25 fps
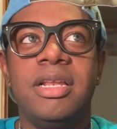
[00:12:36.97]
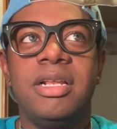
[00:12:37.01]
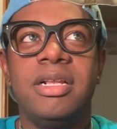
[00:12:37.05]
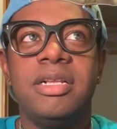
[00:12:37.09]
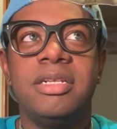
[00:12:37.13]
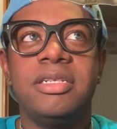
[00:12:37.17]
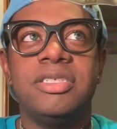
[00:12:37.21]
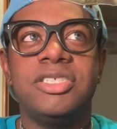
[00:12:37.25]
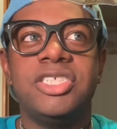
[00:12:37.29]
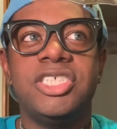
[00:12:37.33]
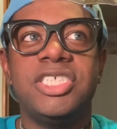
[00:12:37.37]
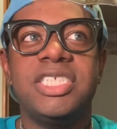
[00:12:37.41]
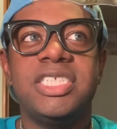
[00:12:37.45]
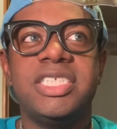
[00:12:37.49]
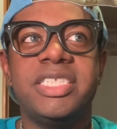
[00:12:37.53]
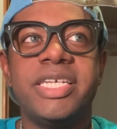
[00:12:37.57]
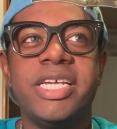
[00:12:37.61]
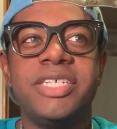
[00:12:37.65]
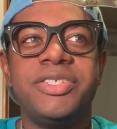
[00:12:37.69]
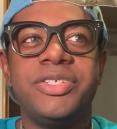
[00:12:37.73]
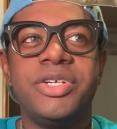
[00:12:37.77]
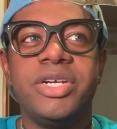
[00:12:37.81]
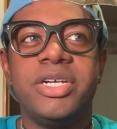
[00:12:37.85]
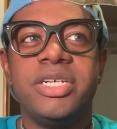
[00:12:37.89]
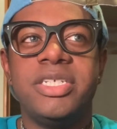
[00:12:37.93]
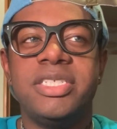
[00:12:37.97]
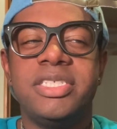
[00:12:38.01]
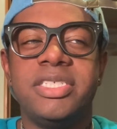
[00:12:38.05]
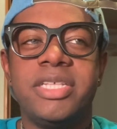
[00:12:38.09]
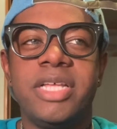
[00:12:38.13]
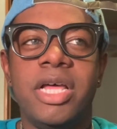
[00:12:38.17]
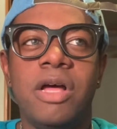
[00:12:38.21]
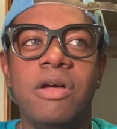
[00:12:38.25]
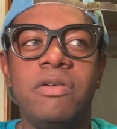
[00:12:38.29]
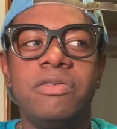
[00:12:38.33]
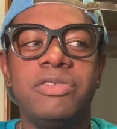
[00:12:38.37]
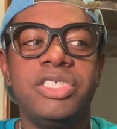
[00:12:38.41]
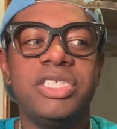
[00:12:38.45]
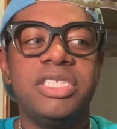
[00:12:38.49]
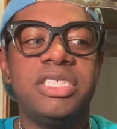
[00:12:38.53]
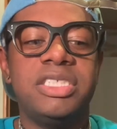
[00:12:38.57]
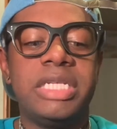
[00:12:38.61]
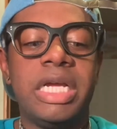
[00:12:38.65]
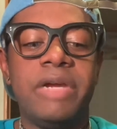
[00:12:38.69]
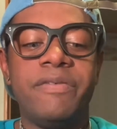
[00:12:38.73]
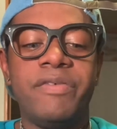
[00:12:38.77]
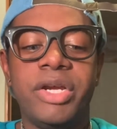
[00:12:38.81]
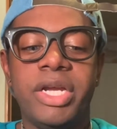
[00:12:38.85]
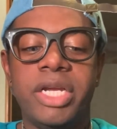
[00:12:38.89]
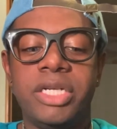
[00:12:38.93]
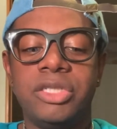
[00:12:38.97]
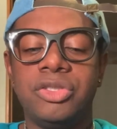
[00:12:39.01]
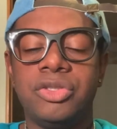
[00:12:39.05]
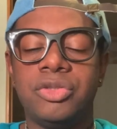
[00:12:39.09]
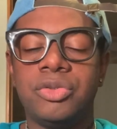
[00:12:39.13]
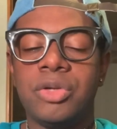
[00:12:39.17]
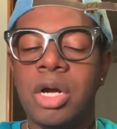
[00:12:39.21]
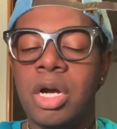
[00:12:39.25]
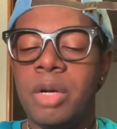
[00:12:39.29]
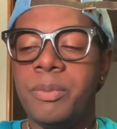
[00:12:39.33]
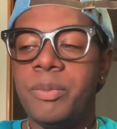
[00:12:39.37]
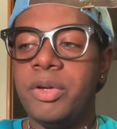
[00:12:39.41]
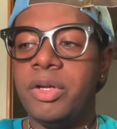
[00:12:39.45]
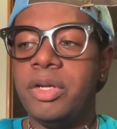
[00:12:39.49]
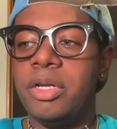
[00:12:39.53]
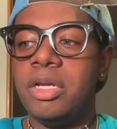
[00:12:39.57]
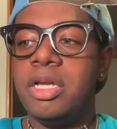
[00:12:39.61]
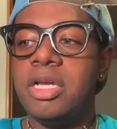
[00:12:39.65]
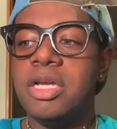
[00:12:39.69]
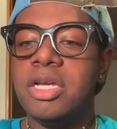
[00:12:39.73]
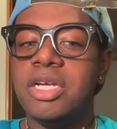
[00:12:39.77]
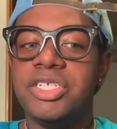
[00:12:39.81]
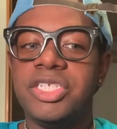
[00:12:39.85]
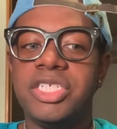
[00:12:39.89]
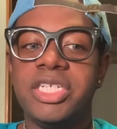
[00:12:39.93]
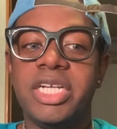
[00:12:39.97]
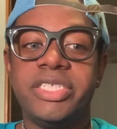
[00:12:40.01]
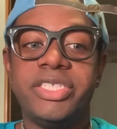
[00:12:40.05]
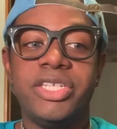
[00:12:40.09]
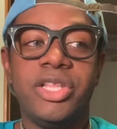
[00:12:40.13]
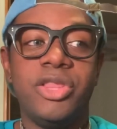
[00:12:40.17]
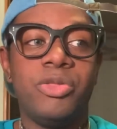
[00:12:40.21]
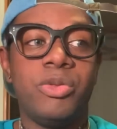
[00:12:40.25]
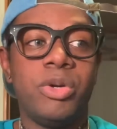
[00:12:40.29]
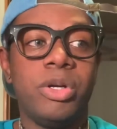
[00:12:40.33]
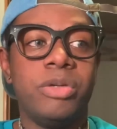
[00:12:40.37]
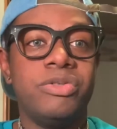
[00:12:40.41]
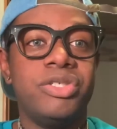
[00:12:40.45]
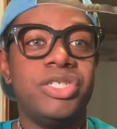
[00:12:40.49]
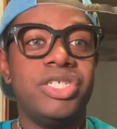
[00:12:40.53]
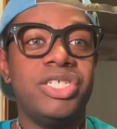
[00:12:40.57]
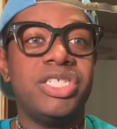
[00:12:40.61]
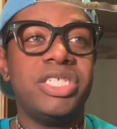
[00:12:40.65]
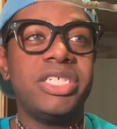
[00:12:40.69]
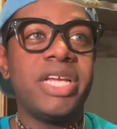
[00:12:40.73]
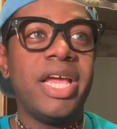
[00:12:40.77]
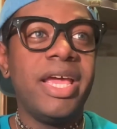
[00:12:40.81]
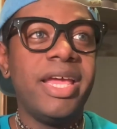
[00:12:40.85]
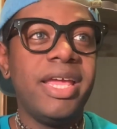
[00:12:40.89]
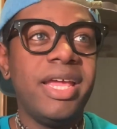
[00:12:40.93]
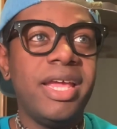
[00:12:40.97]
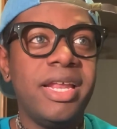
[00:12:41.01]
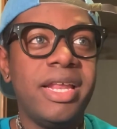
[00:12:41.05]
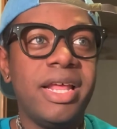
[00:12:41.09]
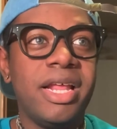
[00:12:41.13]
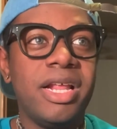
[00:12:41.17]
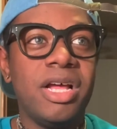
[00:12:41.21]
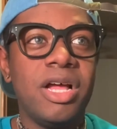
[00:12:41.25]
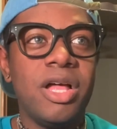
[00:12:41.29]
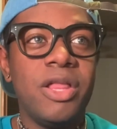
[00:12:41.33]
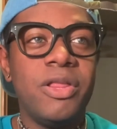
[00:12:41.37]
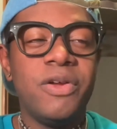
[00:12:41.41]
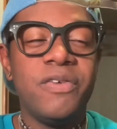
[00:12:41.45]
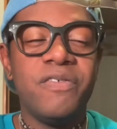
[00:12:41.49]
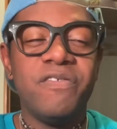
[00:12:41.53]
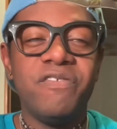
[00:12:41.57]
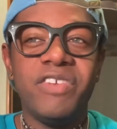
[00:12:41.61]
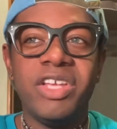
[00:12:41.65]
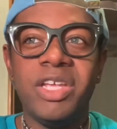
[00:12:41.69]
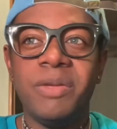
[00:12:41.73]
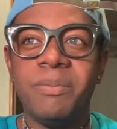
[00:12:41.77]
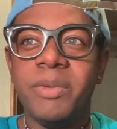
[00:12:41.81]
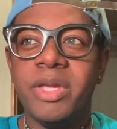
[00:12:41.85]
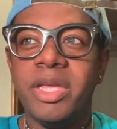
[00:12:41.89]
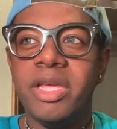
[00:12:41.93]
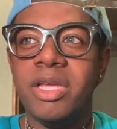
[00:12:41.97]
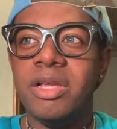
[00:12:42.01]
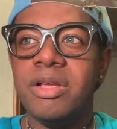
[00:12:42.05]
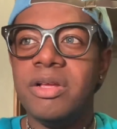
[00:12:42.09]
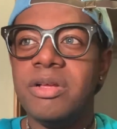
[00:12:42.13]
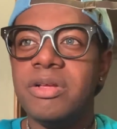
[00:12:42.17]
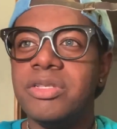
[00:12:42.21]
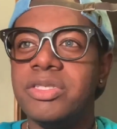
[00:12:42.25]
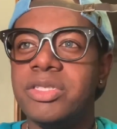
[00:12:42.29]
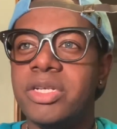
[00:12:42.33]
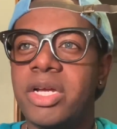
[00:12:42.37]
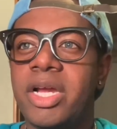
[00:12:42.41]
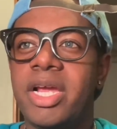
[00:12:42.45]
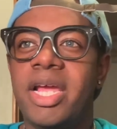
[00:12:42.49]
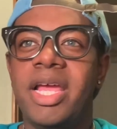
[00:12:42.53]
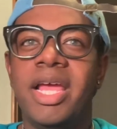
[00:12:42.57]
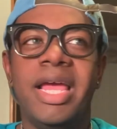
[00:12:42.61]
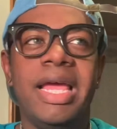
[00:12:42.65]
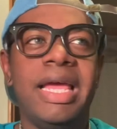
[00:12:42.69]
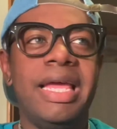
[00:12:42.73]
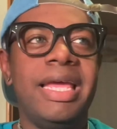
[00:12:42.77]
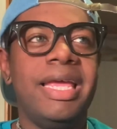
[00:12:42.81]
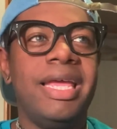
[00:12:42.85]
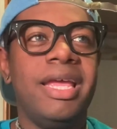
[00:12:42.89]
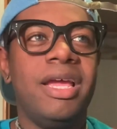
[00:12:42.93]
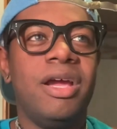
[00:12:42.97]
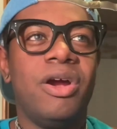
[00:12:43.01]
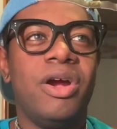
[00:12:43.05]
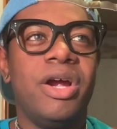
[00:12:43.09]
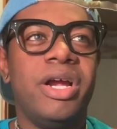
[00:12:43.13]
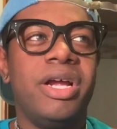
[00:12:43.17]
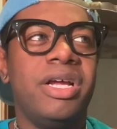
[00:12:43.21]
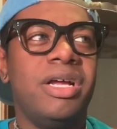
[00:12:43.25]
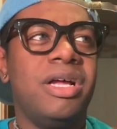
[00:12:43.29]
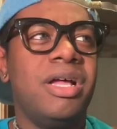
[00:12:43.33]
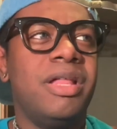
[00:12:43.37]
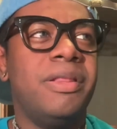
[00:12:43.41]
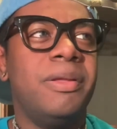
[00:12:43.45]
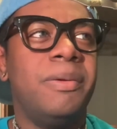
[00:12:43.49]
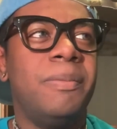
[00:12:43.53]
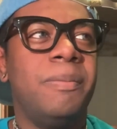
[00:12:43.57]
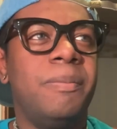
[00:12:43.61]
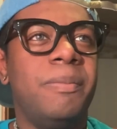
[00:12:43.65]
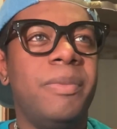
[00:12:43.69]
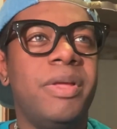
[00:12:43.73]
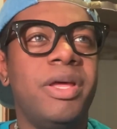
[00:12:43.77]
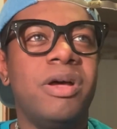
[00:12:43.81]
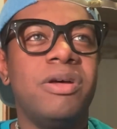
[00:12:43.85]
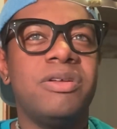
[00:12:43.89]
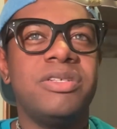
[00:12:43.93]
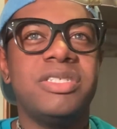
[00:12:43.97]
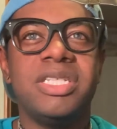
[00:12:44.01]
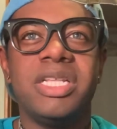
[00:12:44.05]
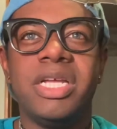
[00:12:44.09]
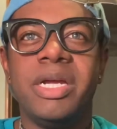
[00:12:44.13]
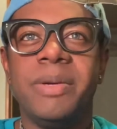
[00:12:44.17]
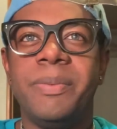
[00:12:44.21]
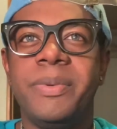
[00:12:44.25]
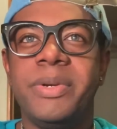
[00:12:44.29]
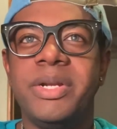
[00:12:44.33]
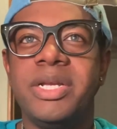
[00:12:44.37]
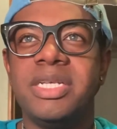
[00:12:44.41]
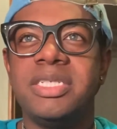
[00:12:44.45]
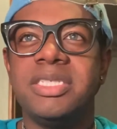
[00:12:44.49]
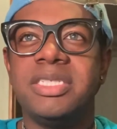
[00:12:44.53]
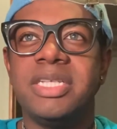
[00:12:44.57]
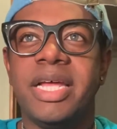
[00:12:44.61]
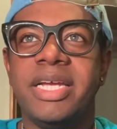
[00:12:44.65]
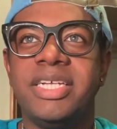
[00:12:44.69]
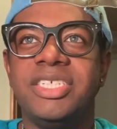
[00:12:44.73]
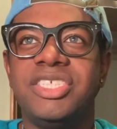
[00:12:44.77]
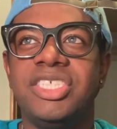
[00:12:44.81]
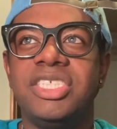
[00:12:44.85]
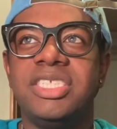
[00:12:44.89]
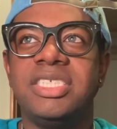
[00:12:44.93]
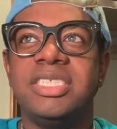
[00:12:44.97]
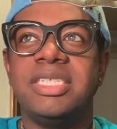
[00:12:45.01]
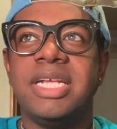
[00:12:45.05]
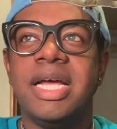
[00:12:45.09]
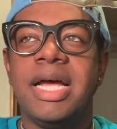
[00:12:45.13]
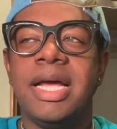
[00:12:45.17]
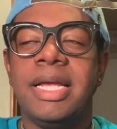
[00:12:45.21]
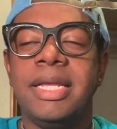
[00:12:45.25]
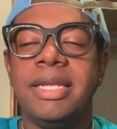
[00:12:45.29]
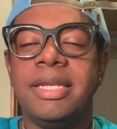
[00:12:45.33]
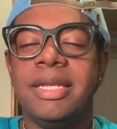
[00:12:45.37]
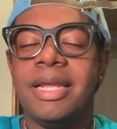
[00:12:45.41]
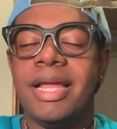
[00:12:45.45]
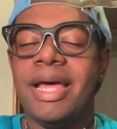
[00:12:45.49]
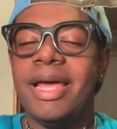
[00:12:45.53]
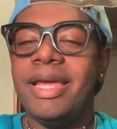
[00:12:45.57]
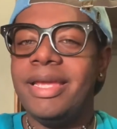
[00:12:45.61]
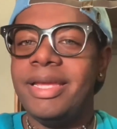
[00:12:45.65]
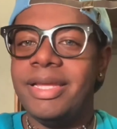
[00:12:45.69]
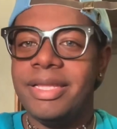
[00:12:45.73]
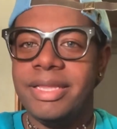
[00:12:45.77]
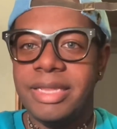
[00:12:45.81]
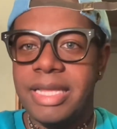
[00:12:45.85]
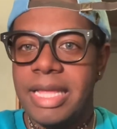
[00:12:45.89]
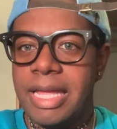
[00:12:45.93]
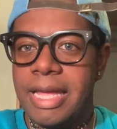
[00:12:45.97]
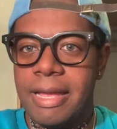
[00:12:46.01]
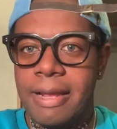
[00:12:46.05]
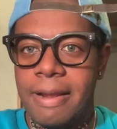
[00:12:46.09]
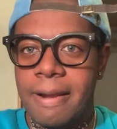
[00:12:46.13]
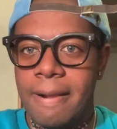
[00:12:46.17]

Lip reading: she stays to herself, she's never in drama, she doesn't throw shade at other females or other male celebrities. Like, she's not like that.